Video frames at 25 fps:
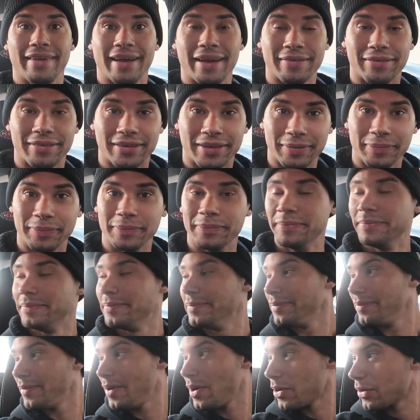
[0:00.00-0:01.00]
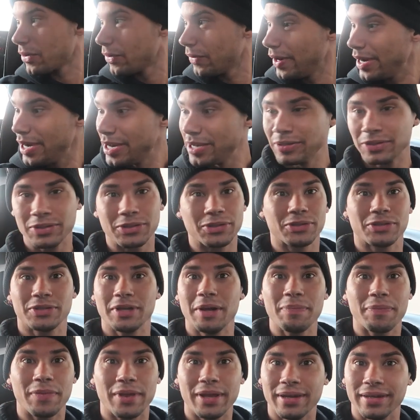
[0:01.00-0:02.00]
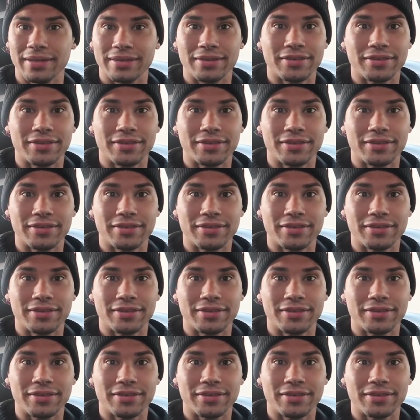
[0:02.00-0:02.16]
have some margaritas or something.